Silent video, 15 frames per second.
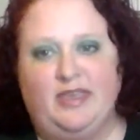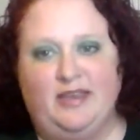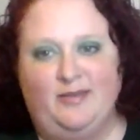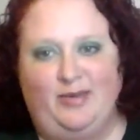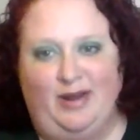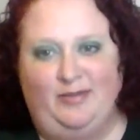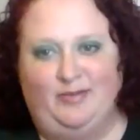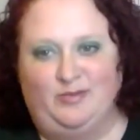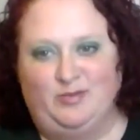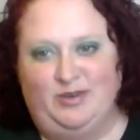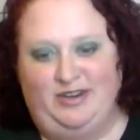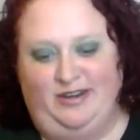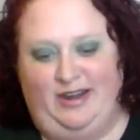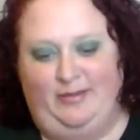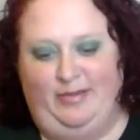Problems when
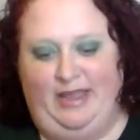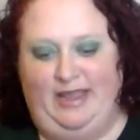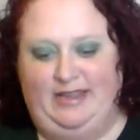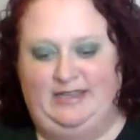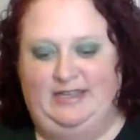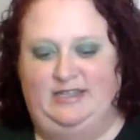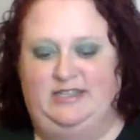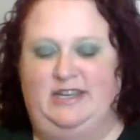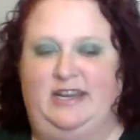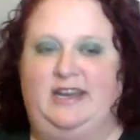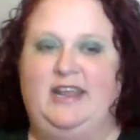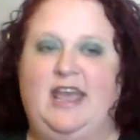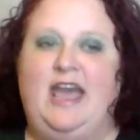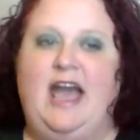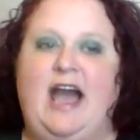you're not paying attention.
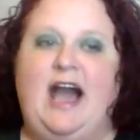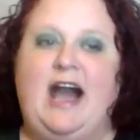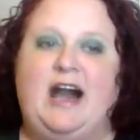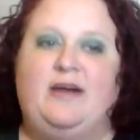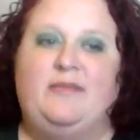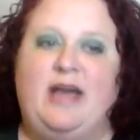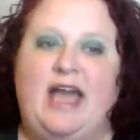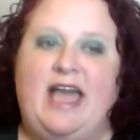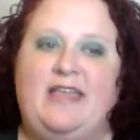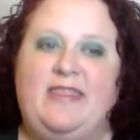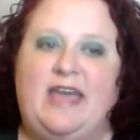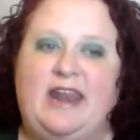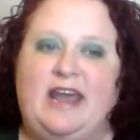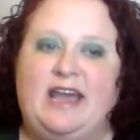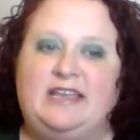And
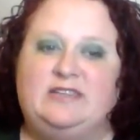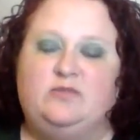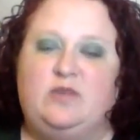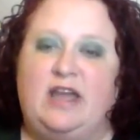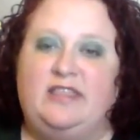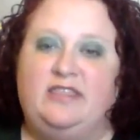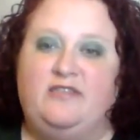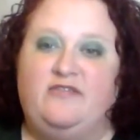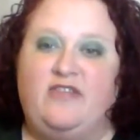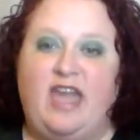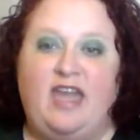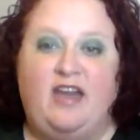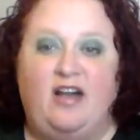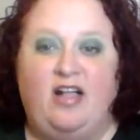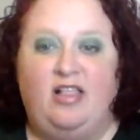then I read The
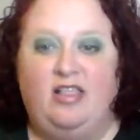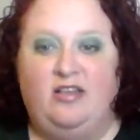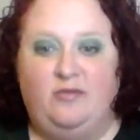Veil,